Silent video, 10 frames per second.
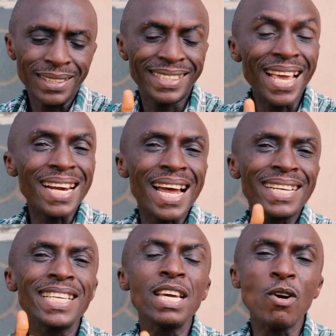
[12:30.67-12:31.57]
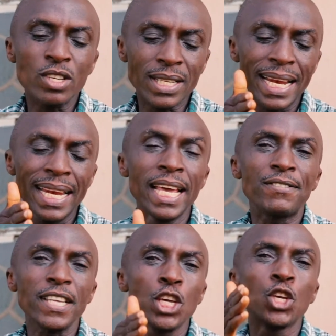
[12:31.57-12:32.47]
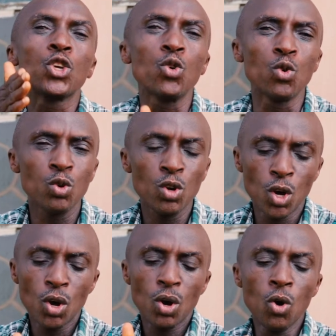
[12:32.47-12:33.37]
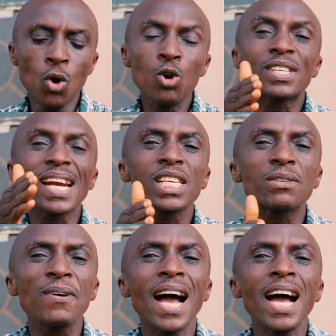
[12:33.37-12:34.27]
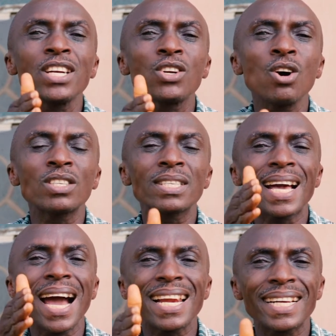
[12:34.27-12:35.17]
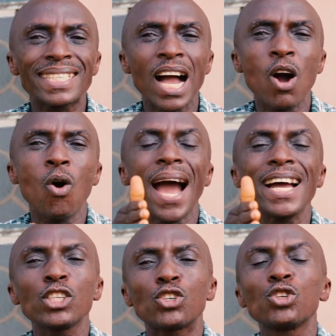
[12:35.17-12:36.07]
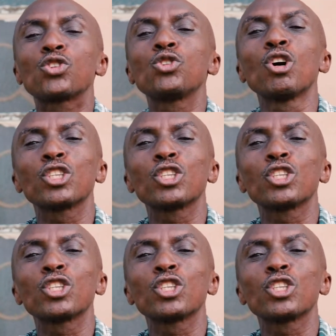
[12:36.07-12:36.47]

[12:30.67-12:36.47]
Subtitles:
There are demons that lives in you who transfer those character or attitude to your